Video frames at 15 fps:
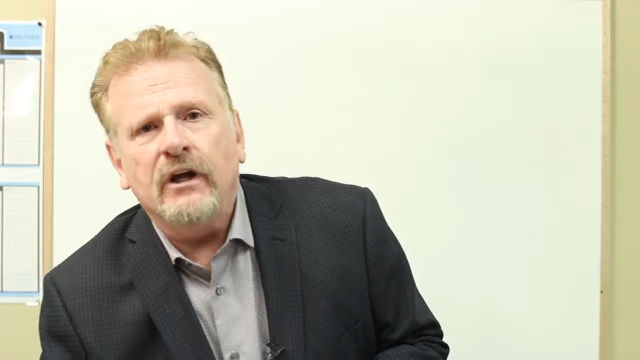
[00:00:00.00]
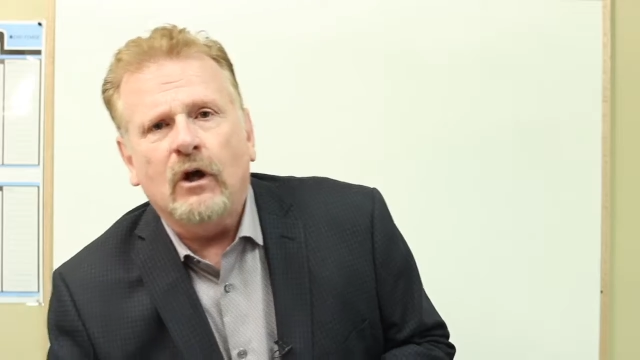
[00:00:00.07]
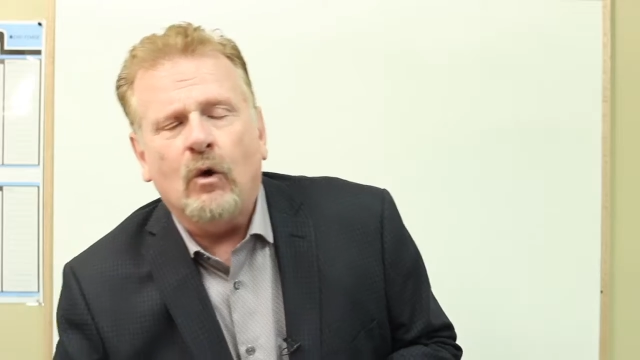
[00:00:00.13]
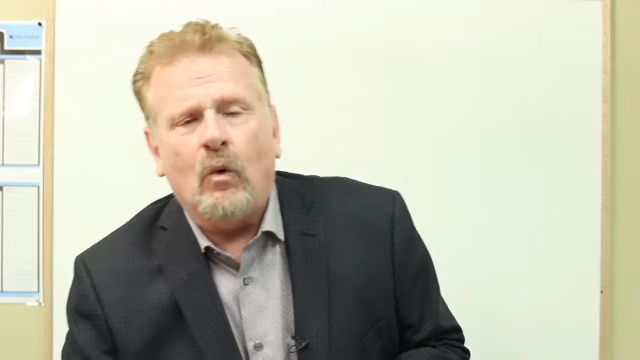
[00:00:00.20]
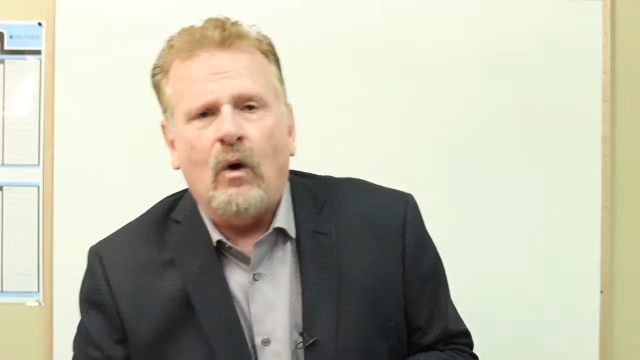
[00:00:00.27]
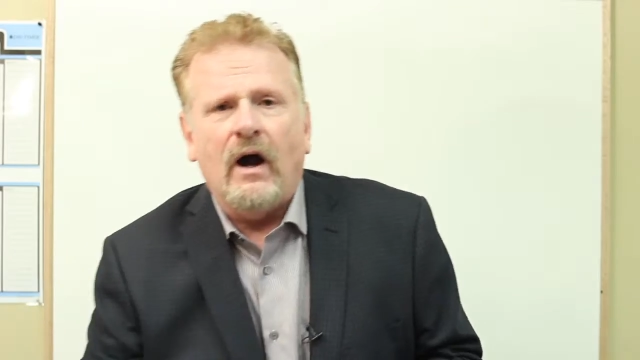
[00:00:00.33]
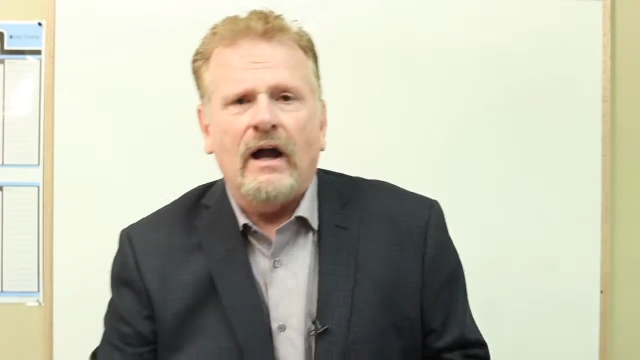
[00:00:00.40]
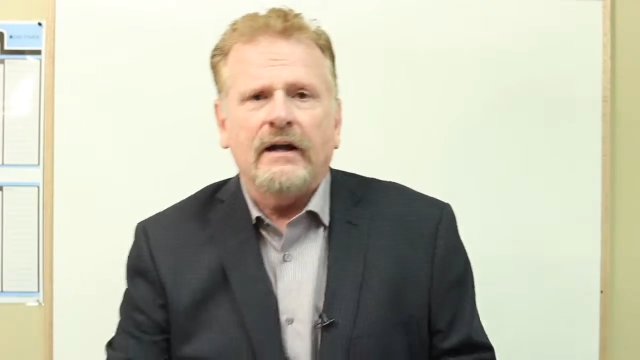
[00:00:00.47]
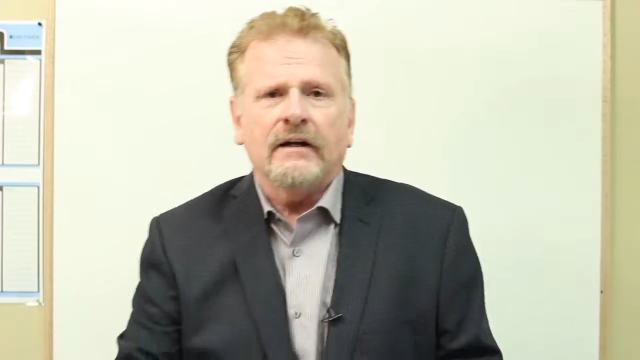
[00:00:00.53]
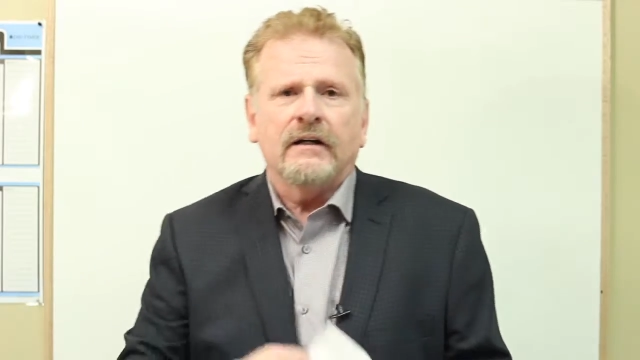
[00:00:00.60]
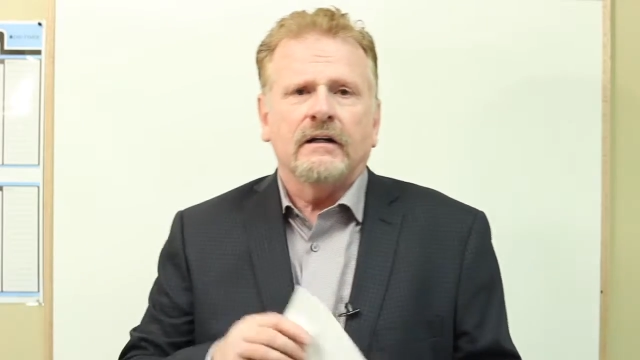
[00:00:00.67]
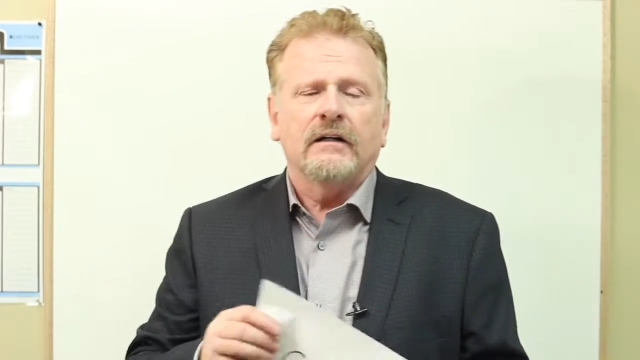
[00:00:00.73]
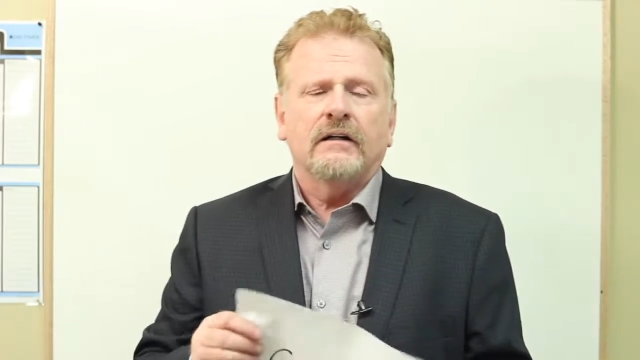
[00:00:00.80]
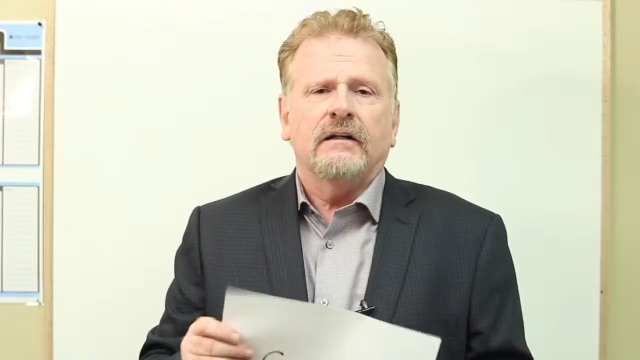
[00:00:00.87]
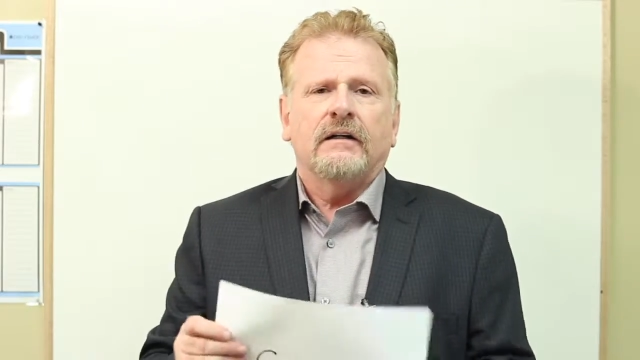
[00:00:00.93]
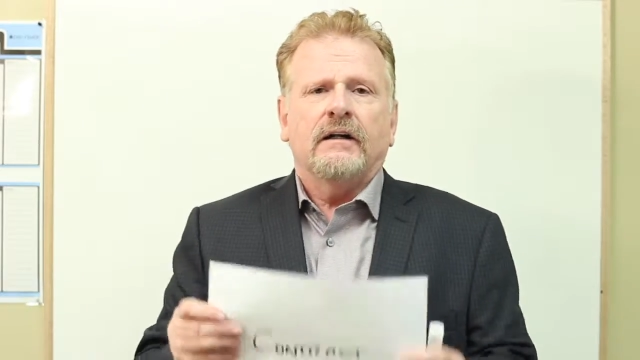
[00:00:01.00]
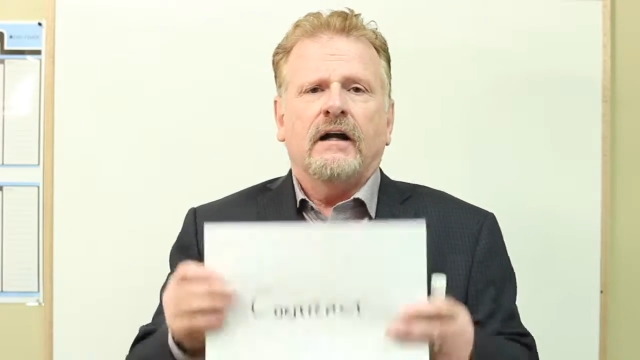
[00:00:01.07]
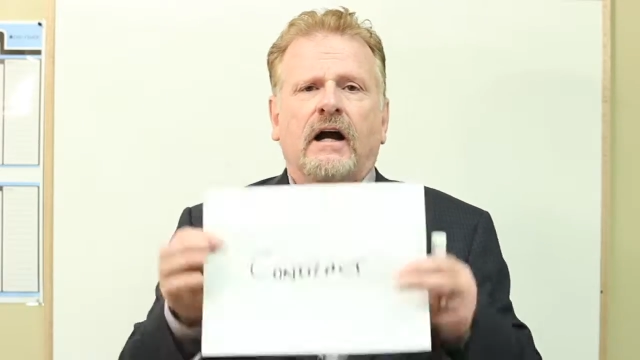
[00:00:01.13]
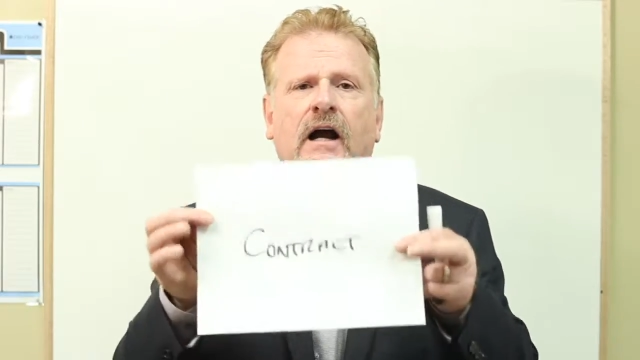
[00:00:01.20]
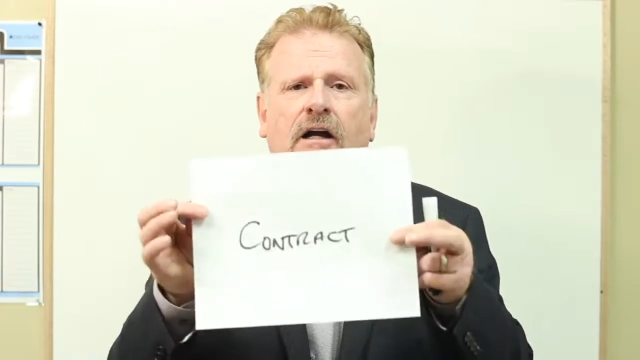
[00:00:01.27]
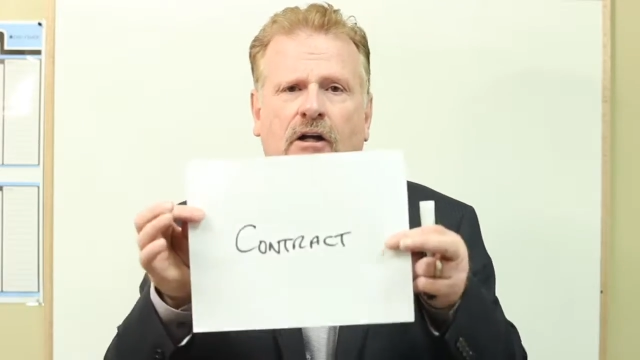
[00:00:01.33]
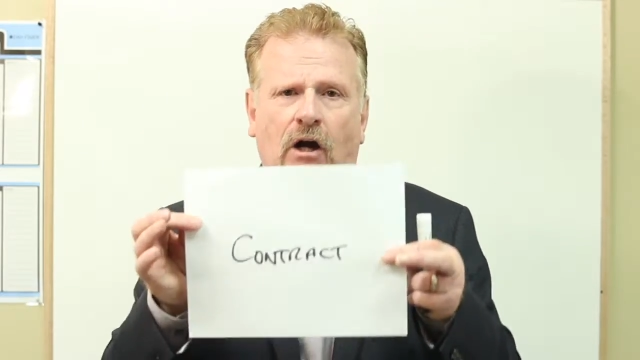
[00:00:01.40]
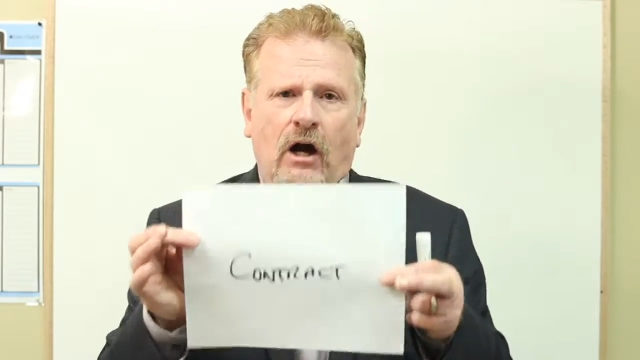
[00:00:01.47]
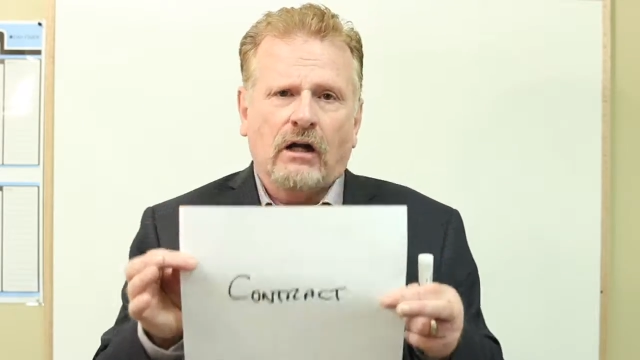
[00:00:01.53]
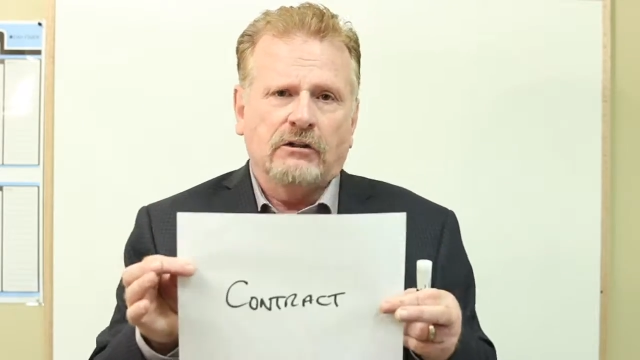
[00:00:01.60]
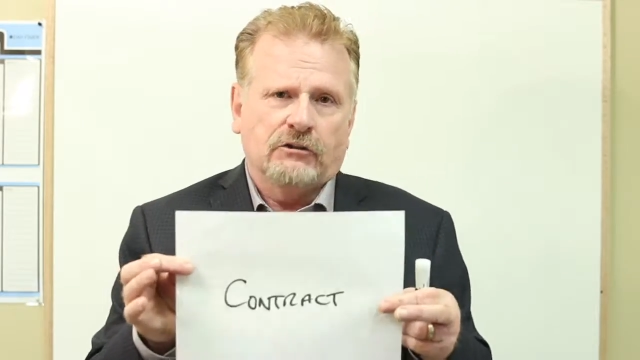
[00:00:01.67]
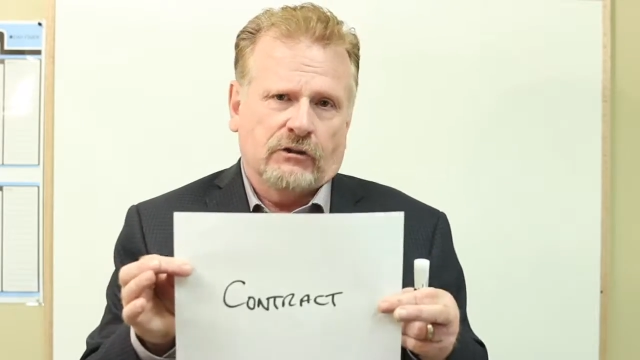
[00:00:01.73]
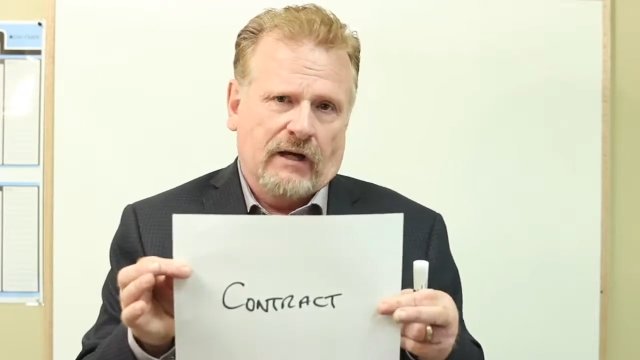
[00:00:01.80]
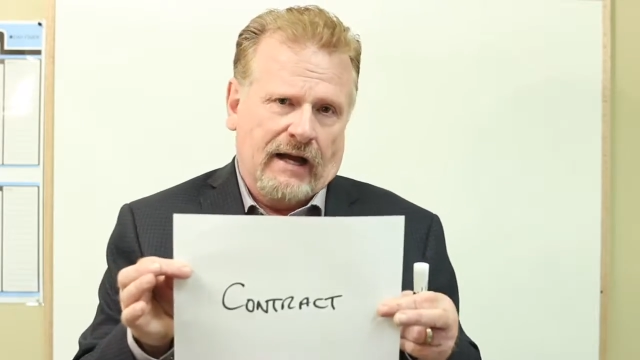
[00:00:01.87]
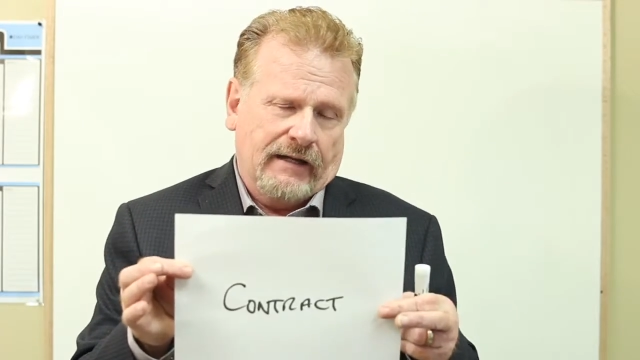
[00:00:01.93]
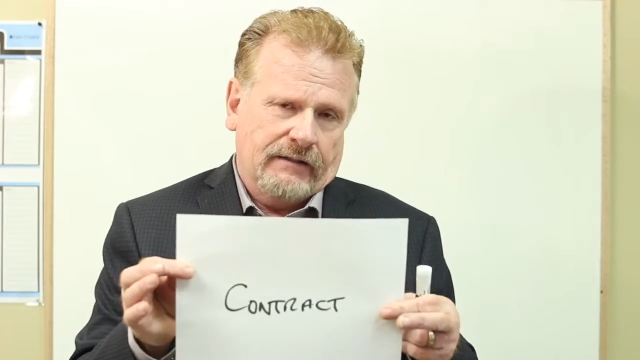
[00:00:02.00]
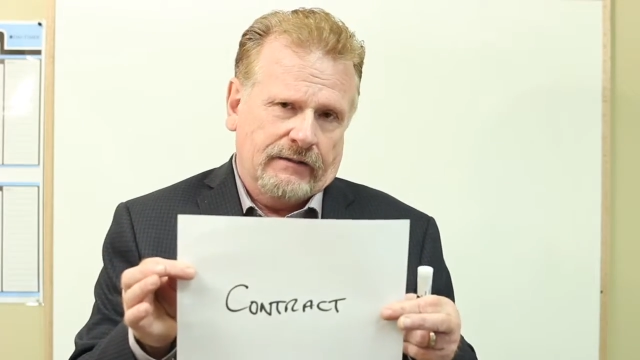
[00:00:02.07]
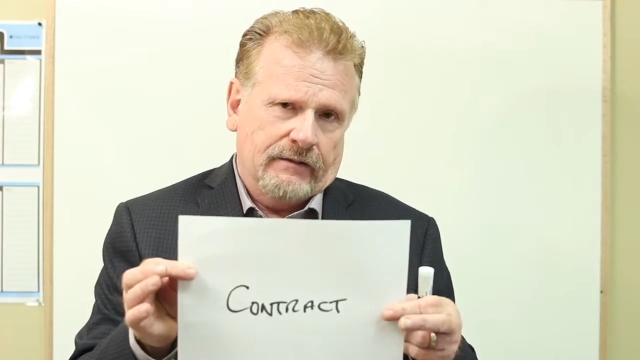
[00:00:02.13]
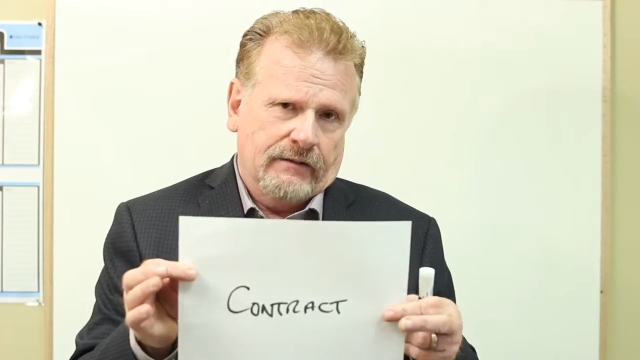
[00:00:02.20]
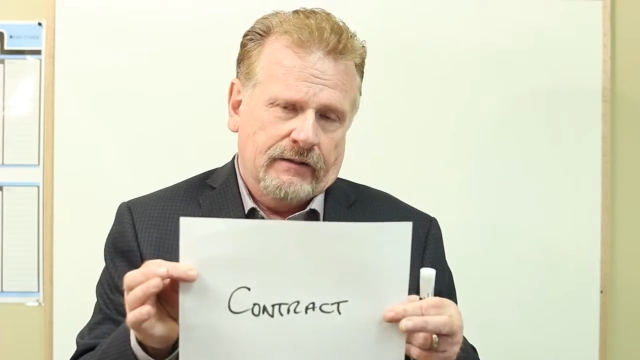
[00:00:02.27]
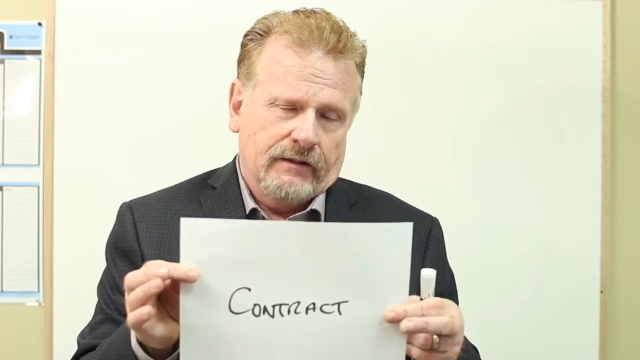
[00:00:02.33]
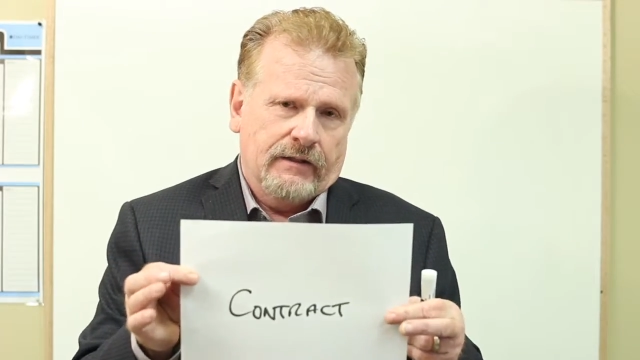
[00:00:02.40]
acquire a contract.